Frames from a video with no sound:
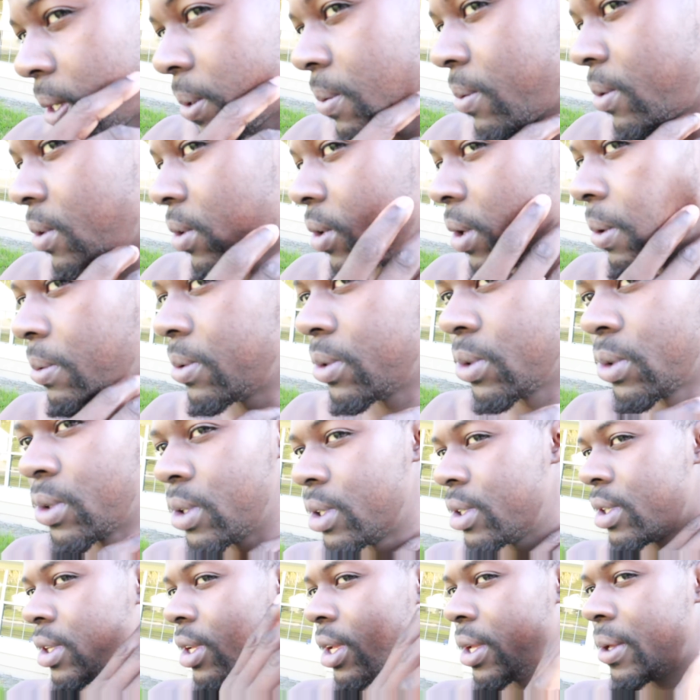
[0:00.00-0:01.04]
I'm
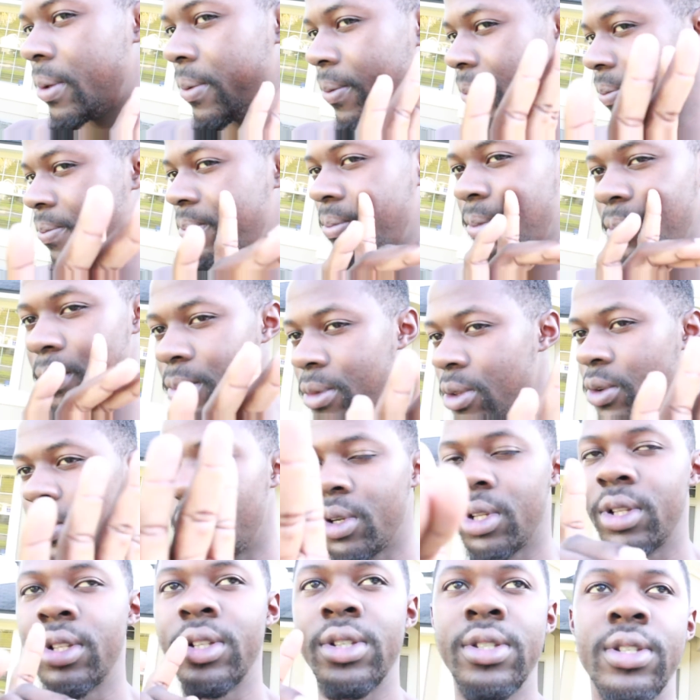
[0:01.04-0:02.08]
doing a
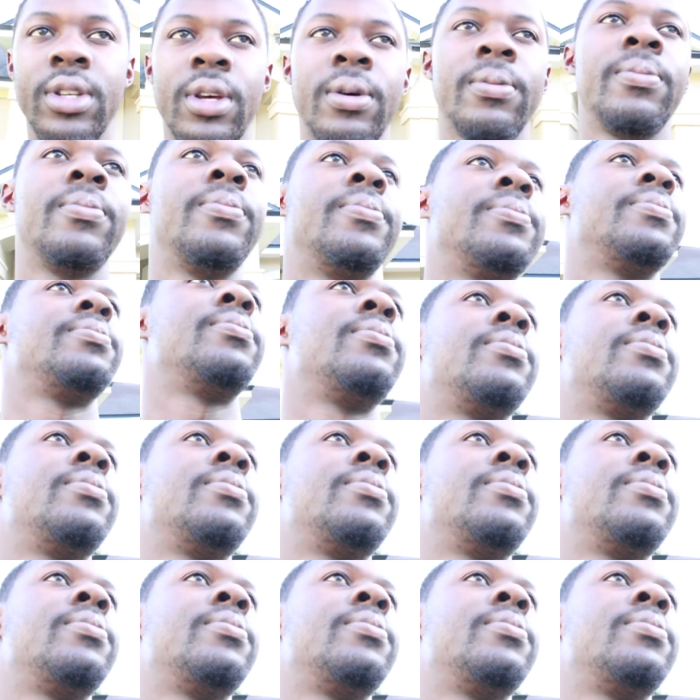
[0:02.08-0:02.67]
little something.